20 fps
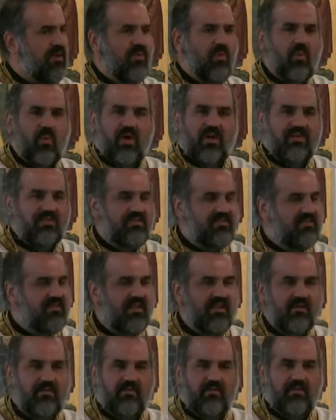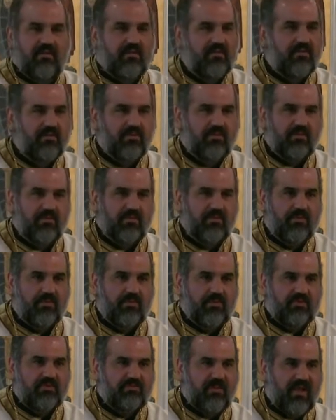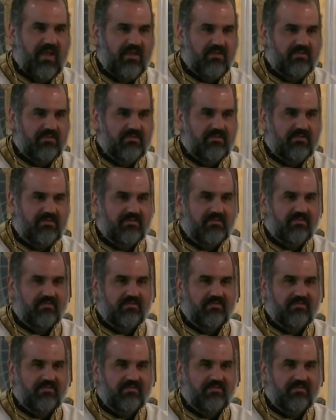And what is their response?